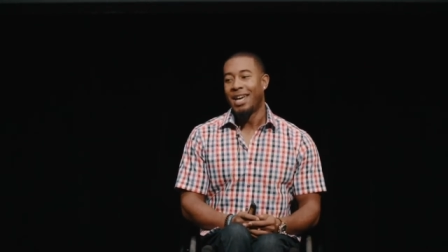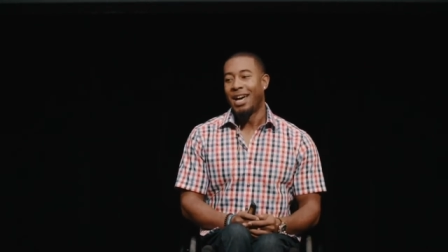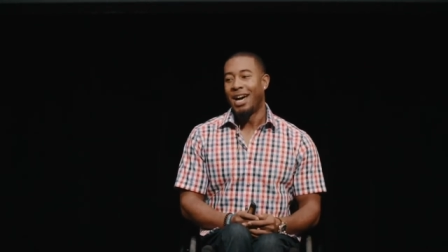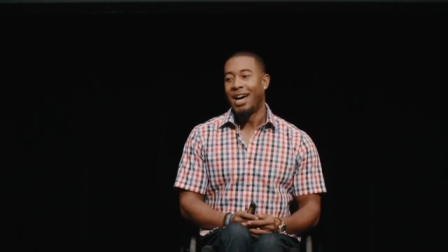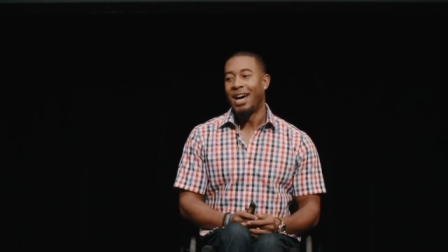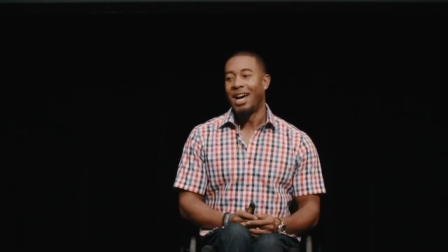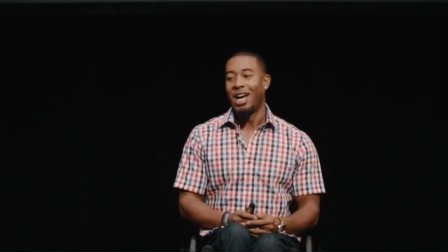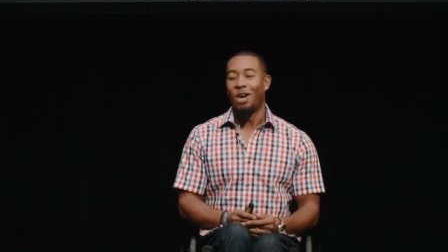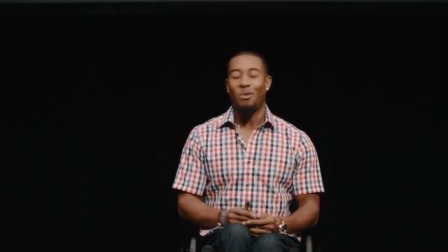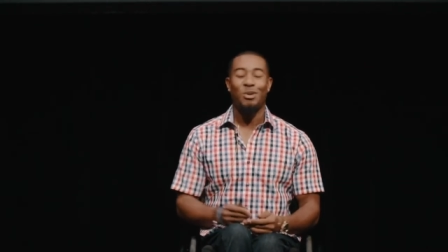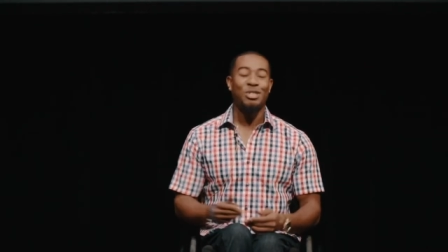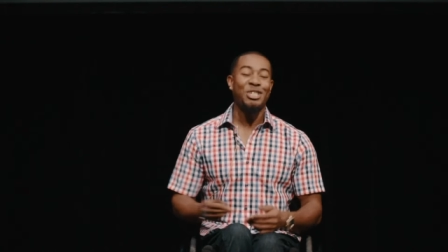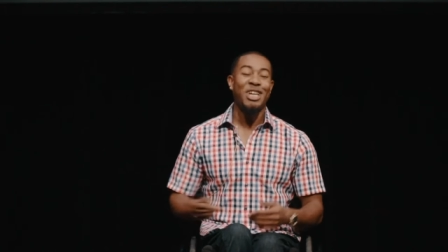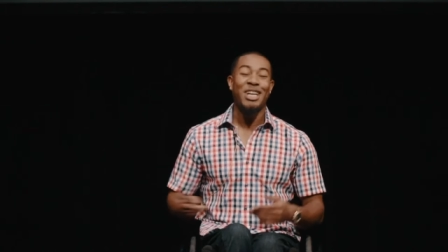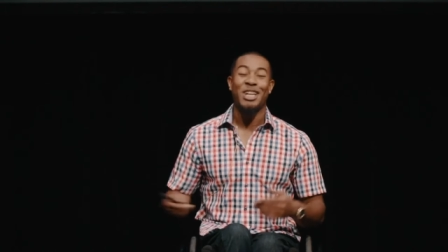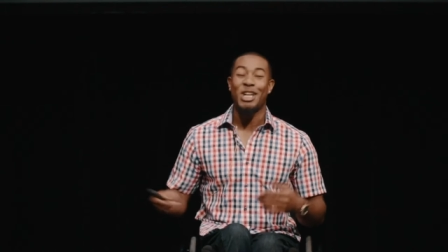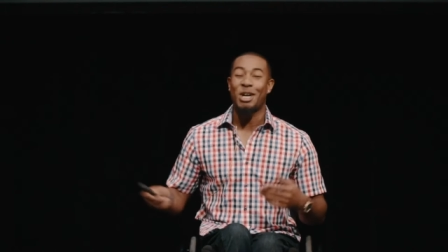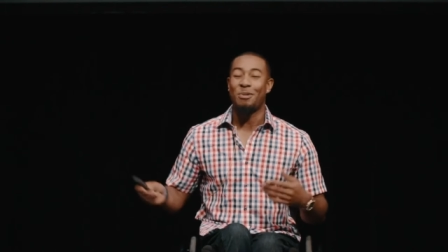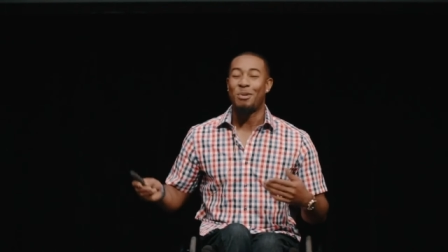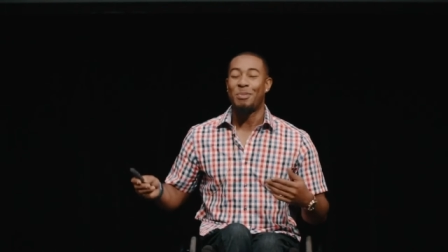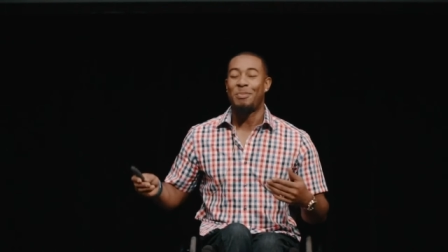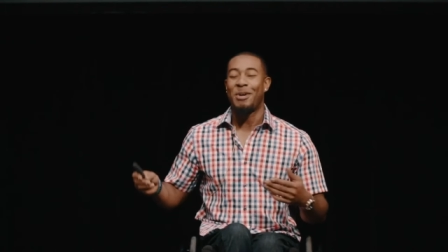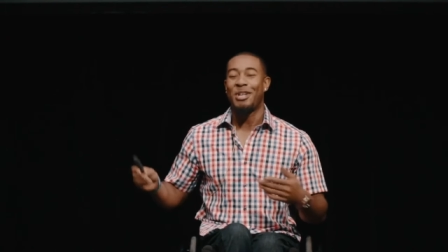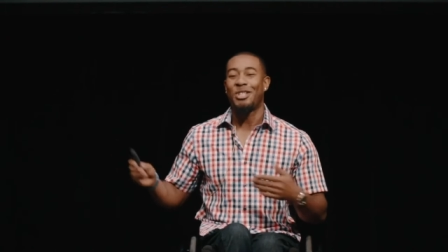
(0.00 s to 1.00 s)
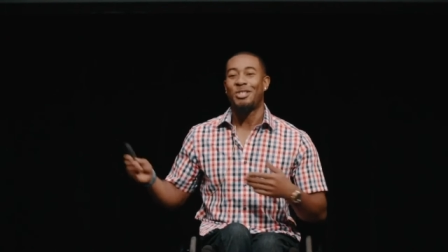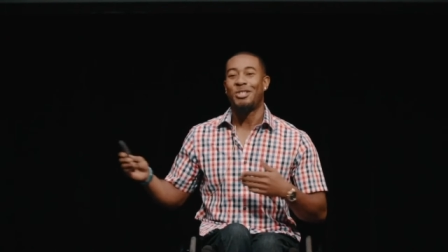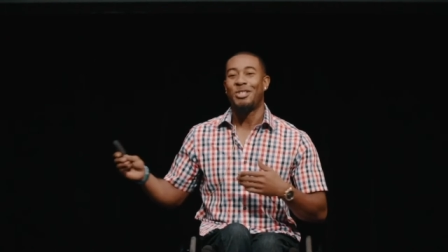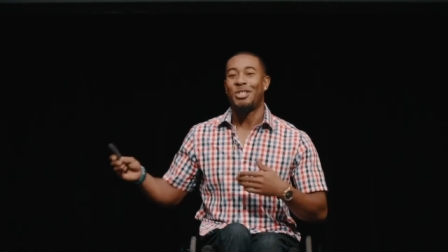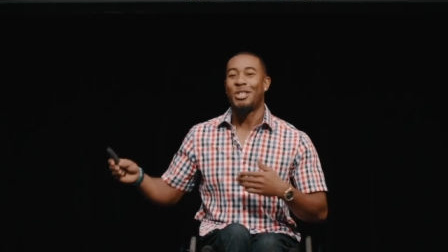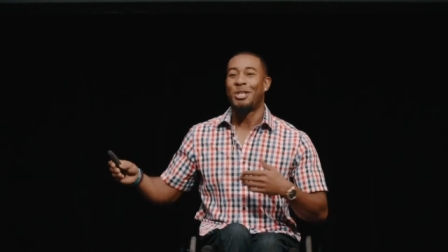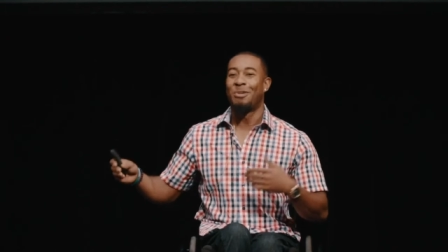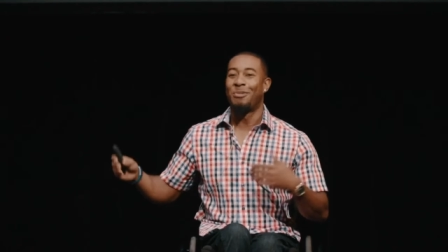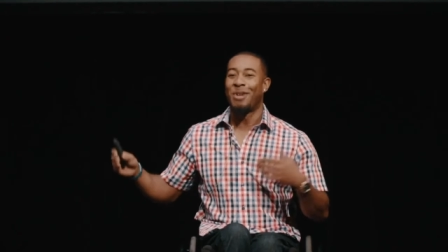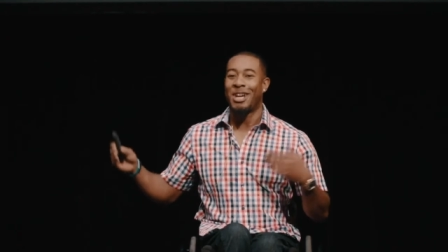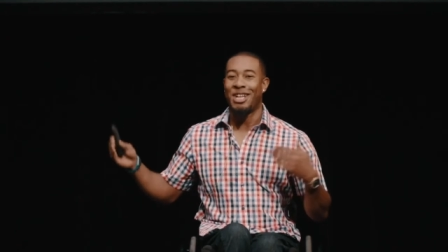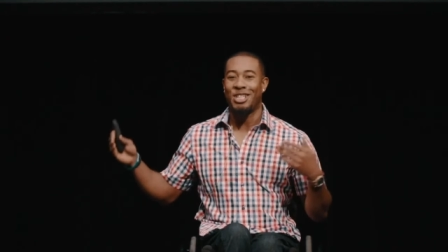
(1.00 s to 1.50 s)
I wish I had a couple pictures
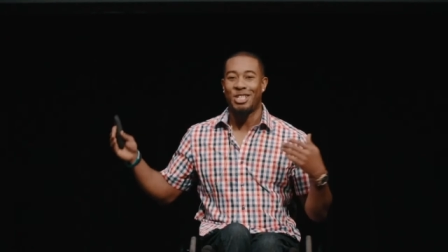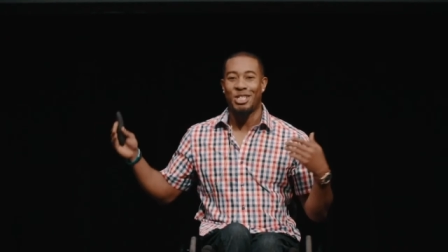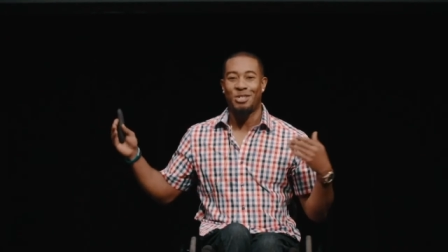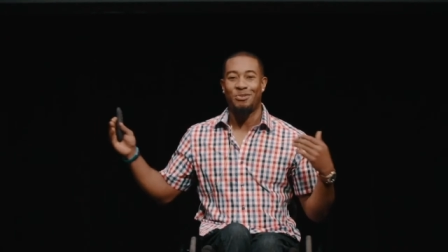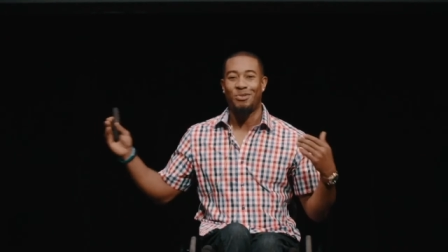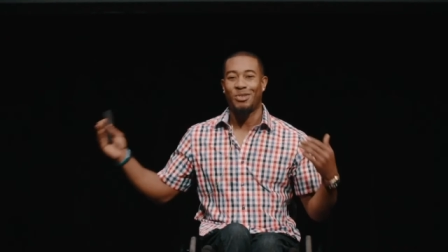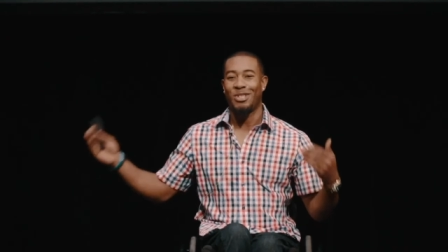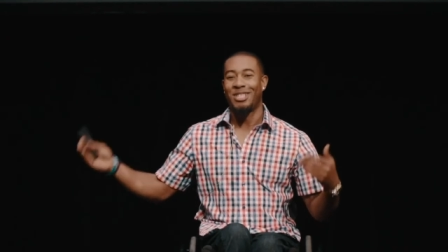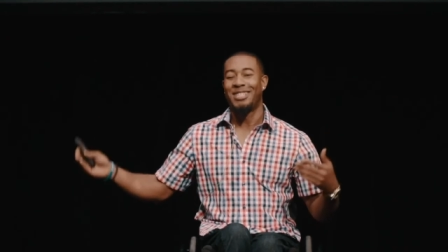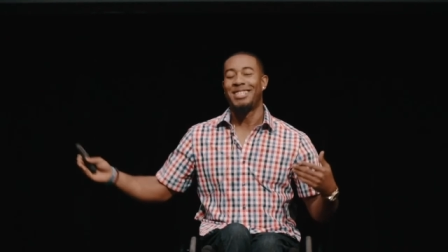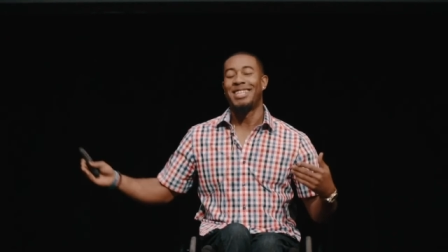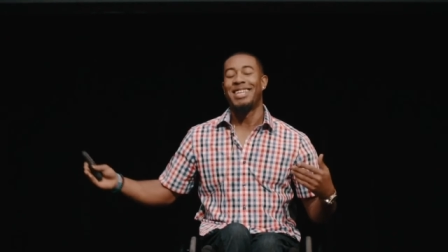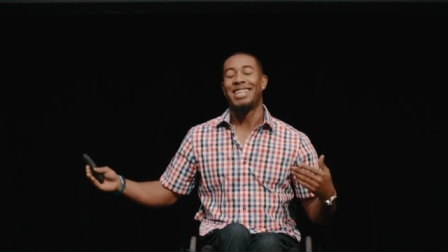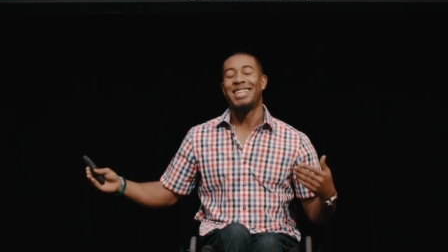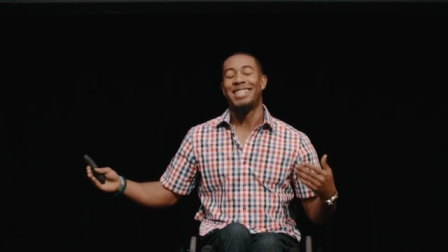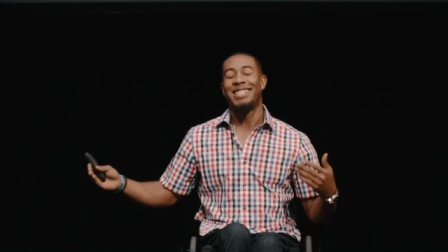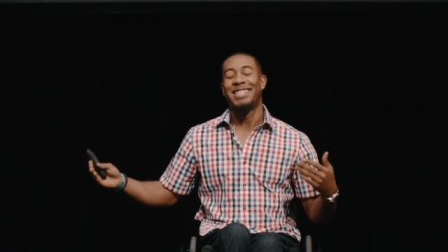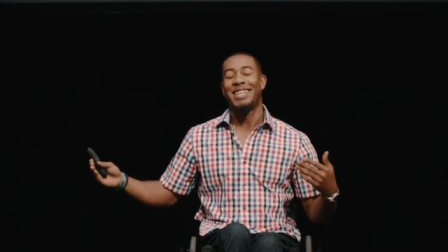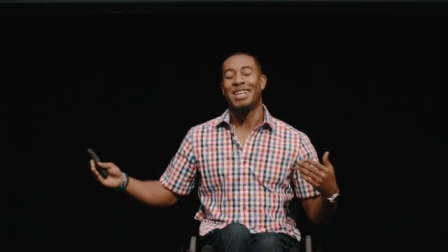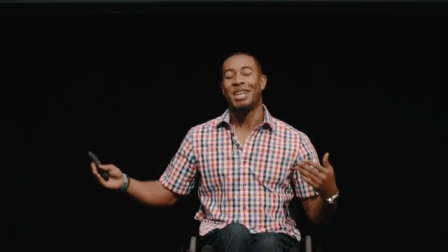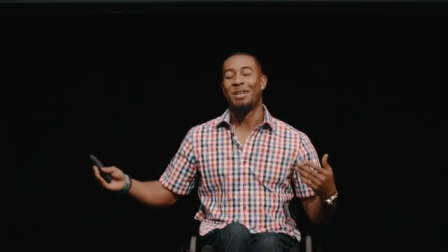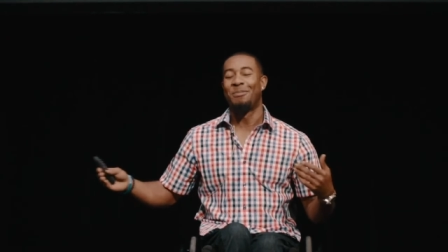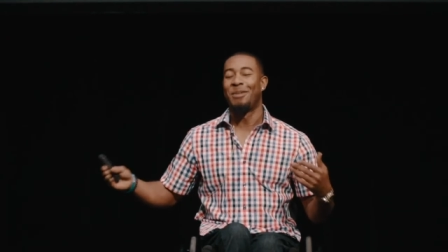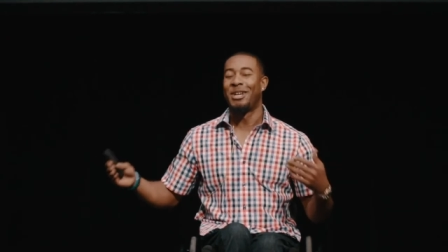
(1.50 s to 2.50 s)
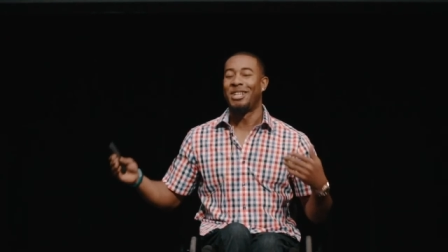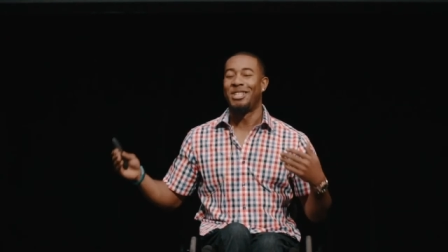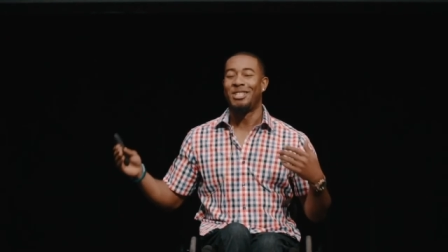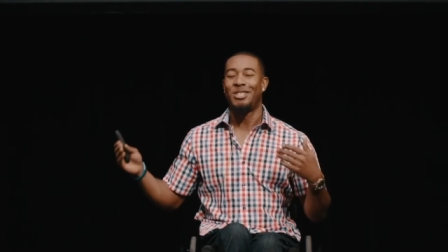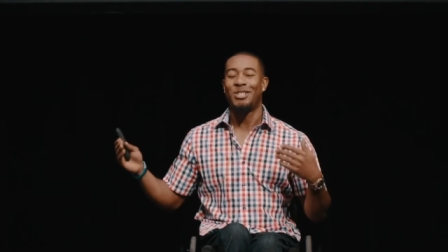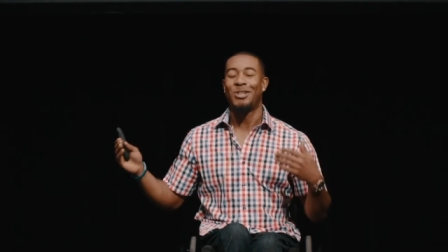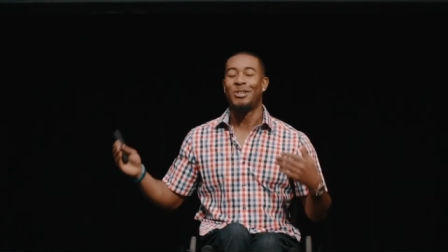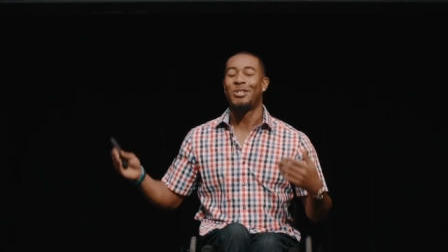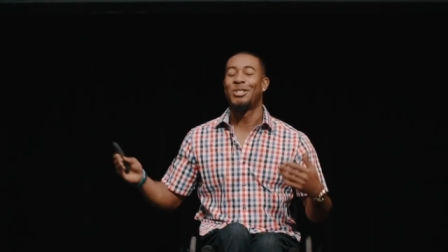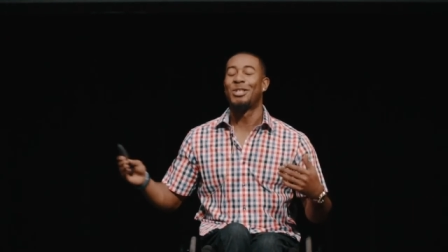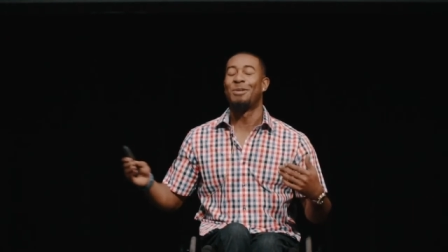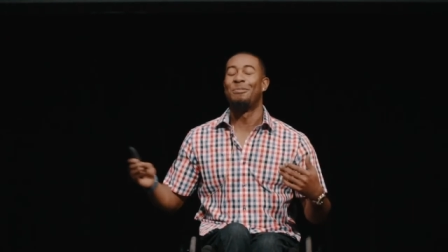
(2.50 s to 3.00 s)
here, but I just, for the sake of time, I
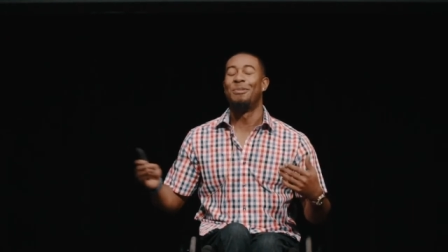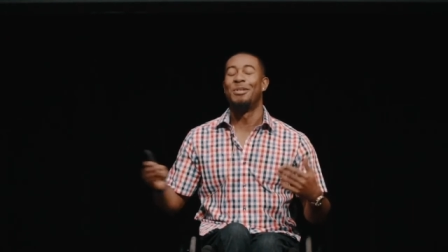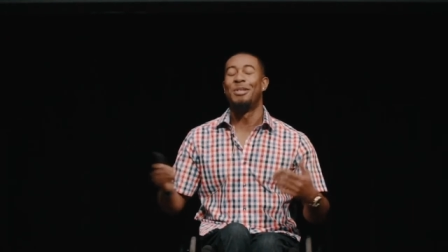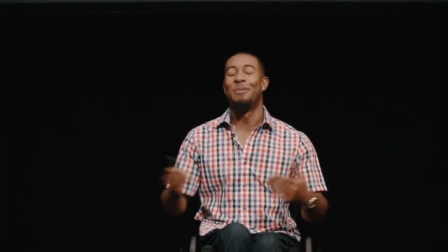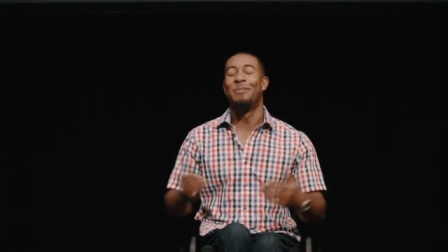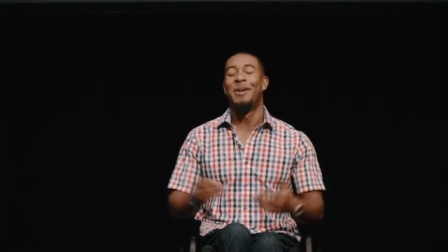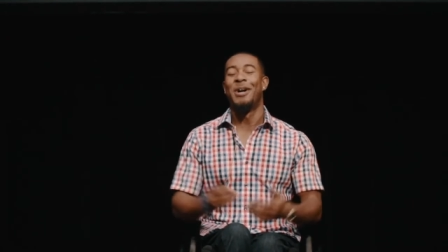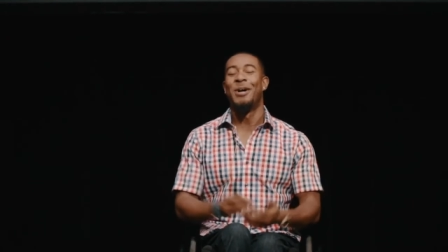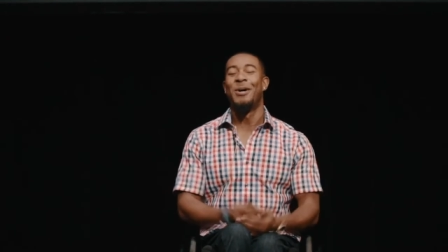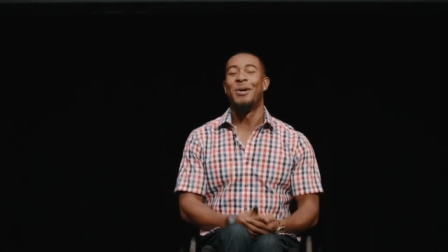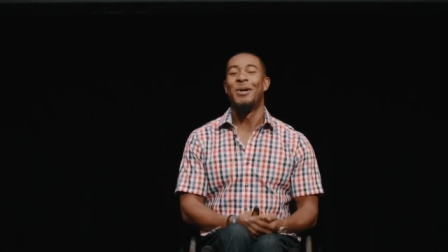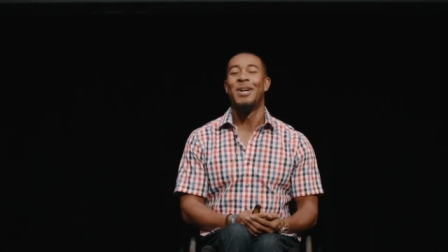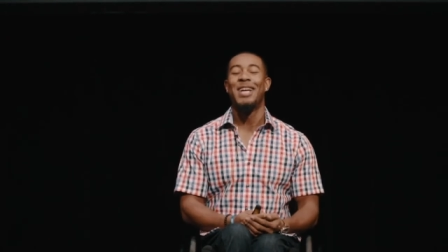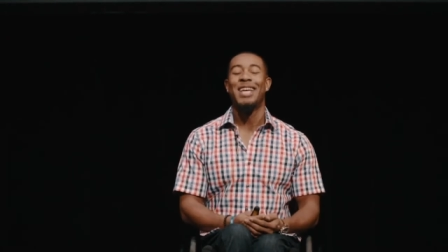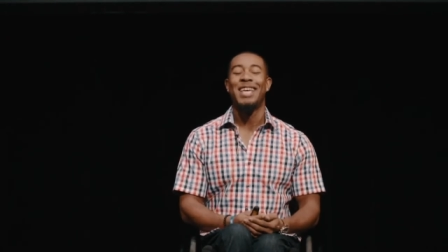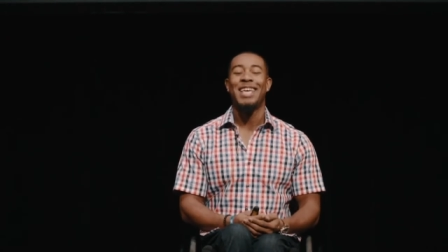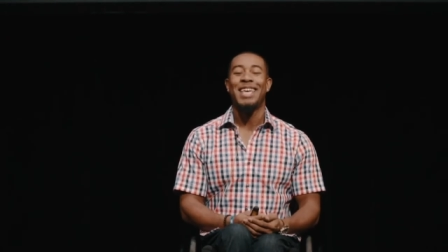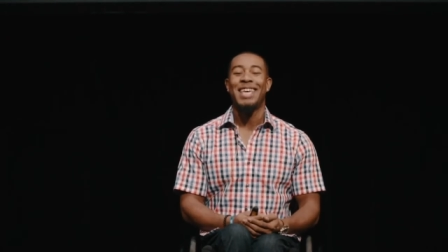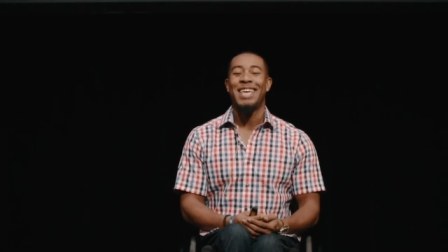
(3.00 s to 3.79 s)
took some of them out.